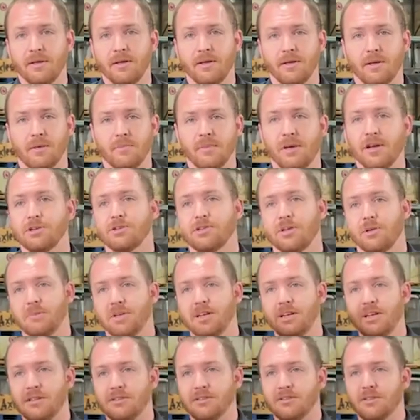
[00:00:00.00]
Actually, I'm
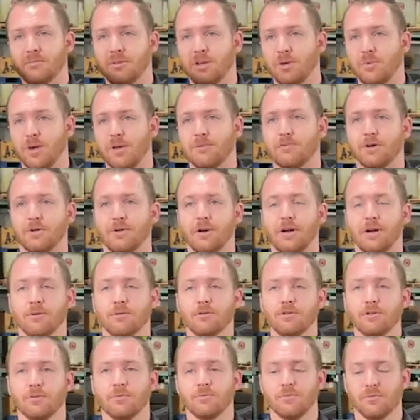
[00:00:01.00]
getting somebody waving
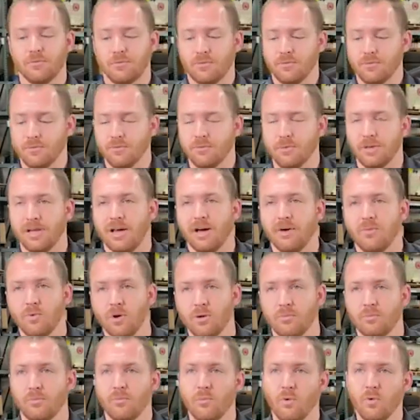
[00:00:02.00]
around. We got
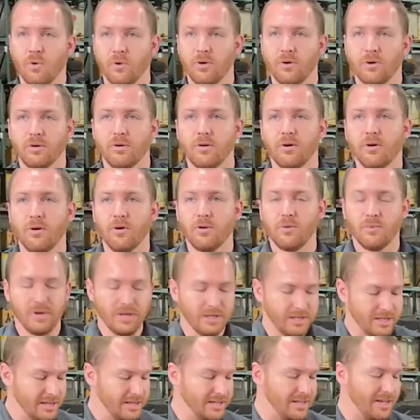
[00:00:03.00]
one more. Oh,
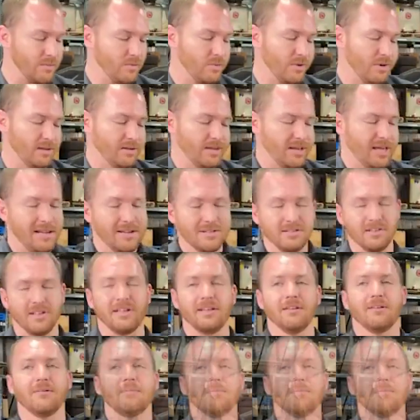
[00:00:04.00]
we did get one. Excellent.